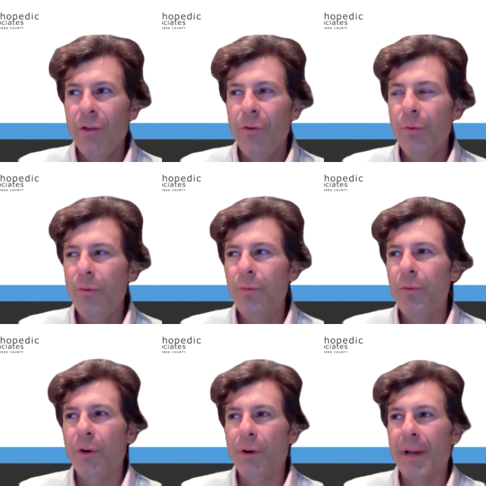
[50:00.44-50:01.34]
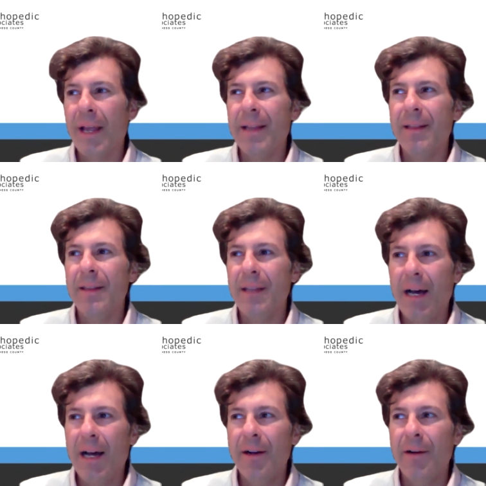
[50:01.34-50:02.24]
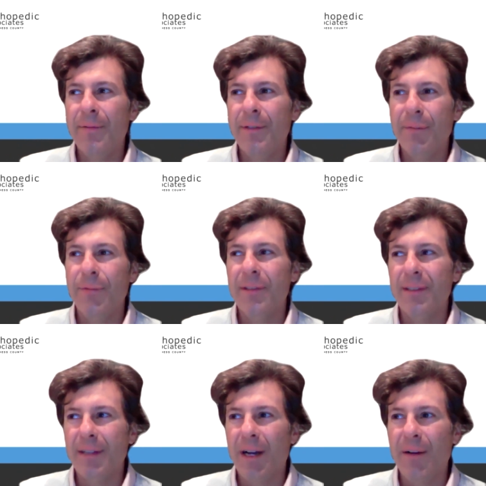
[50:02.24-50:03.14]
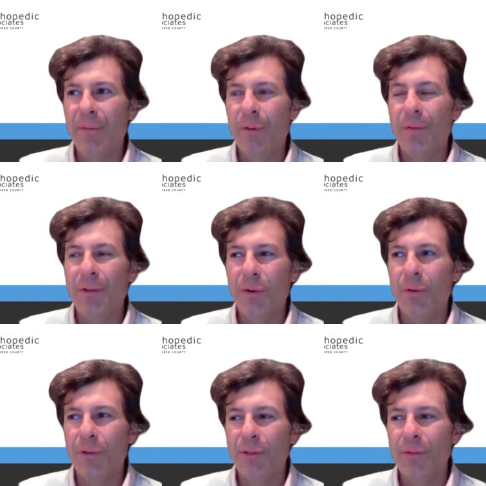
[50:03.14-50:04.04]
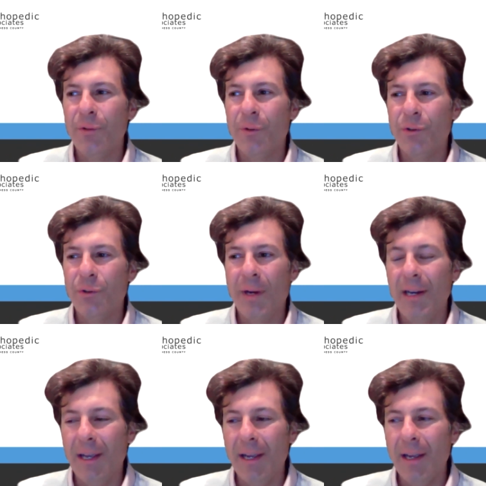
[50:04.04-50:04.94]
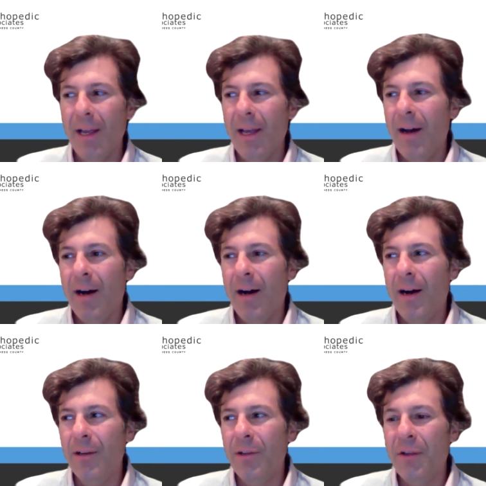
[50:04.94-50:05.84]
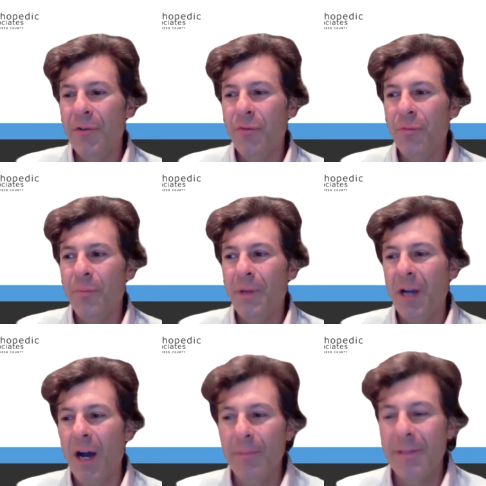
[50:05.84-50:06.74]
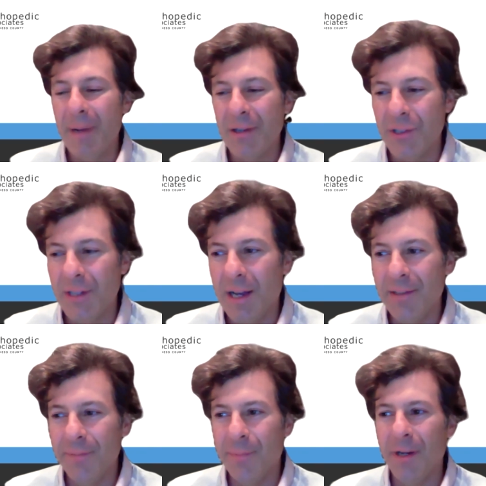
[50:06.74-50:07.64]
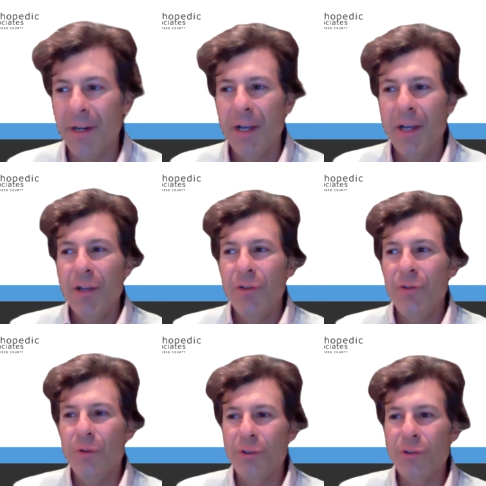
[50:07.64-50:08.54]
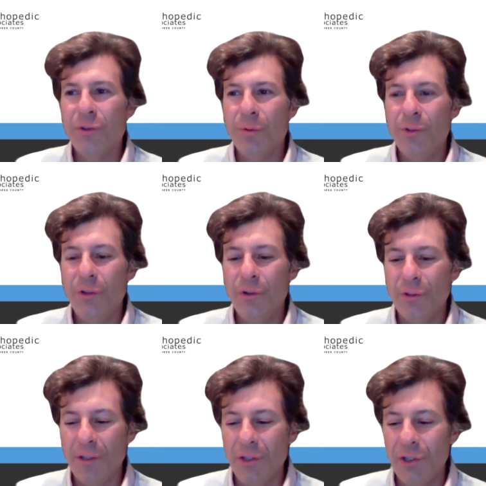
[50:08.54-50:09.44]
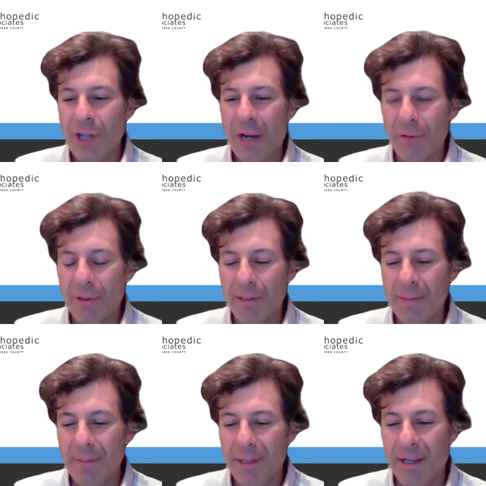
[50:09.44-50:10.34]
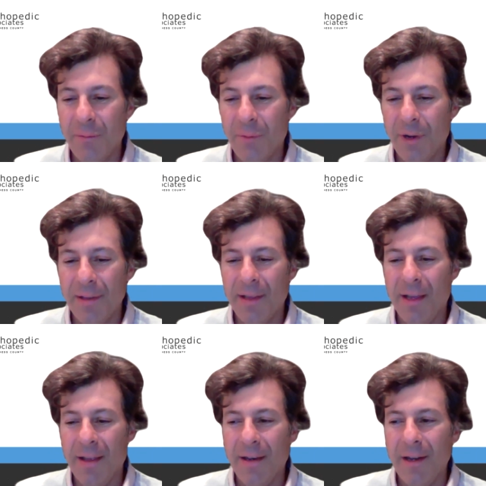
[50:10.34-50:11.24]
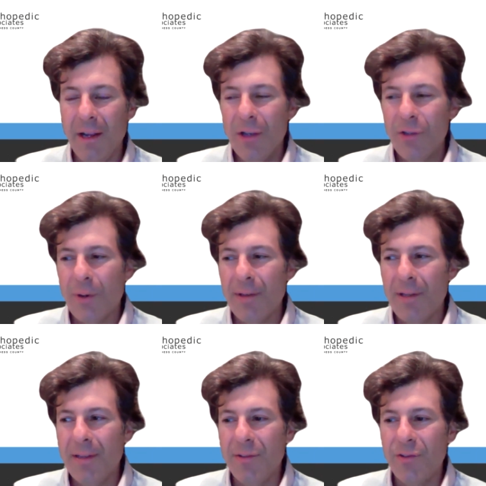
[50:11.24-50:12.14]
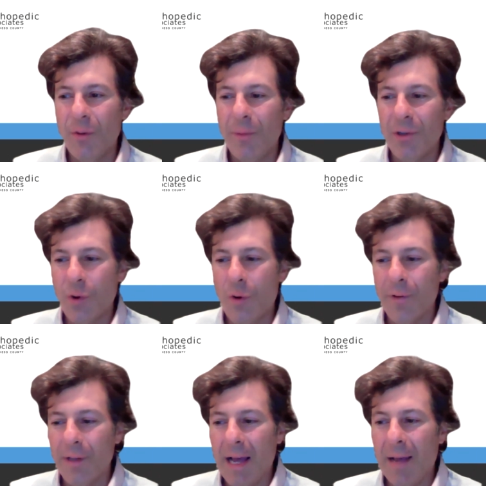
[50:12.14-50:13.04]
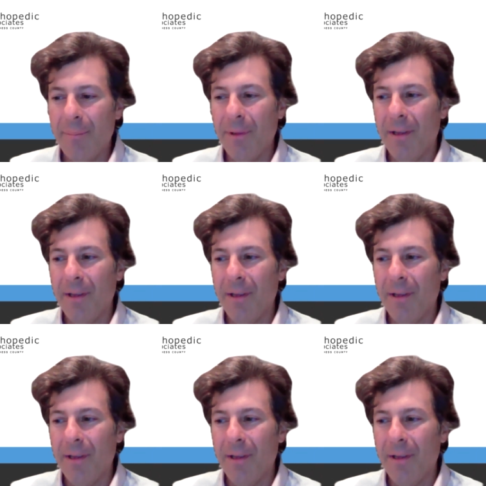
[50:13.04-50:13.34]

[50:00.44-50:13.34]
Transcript: you learn a lot of different stuff over the course of your training, and you become specialized, but you're such a generalist to begin with. And so I think there's so much overlap